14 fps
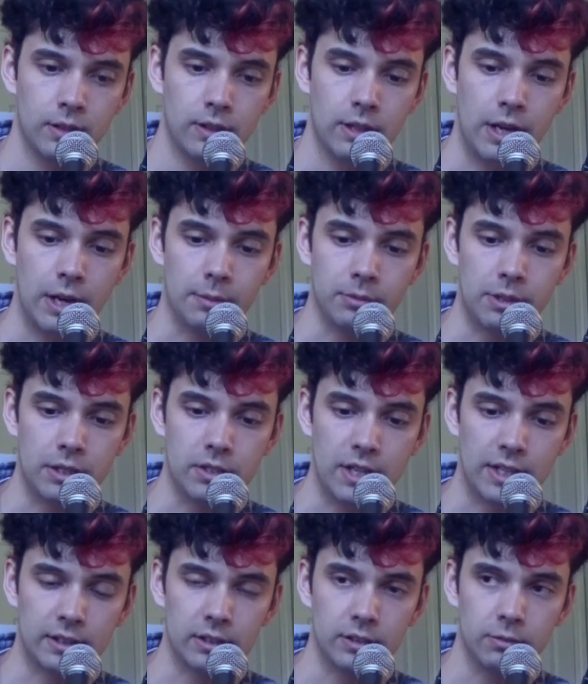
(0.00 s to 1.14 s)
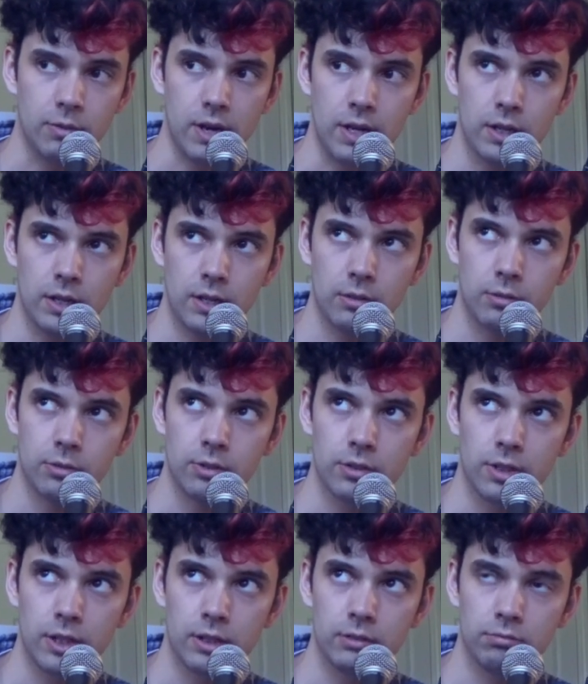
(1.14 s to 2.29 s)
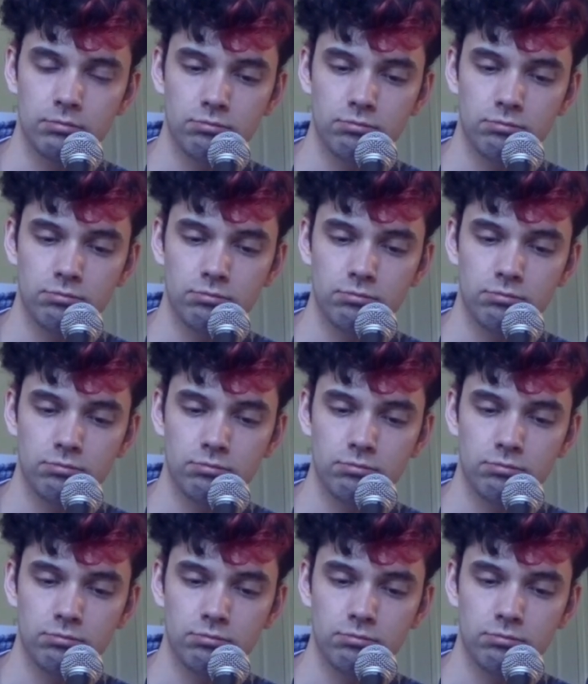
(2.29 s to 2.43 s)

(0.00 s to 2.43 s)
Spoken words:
Now I'm sidetracked. What was I saying?